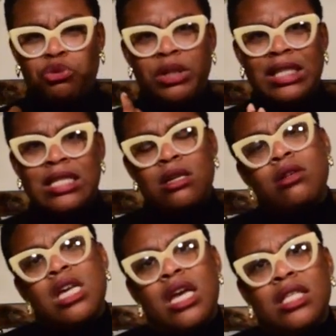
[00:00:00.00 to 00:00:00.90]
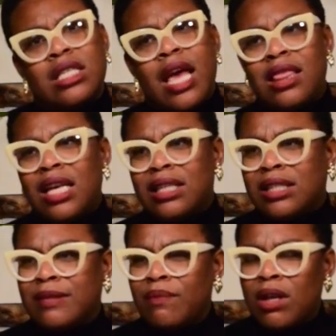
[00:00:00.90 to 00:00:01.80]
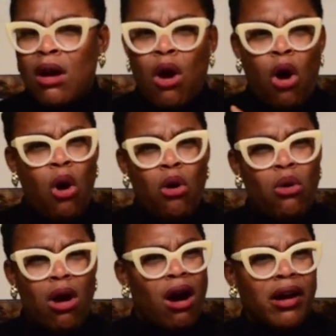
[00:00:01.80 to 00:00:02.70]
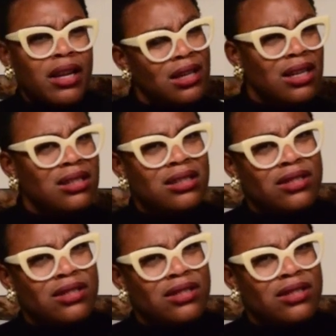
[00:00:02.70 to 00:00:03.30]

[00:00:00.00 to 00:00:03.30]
resilience and this wholeheartedness.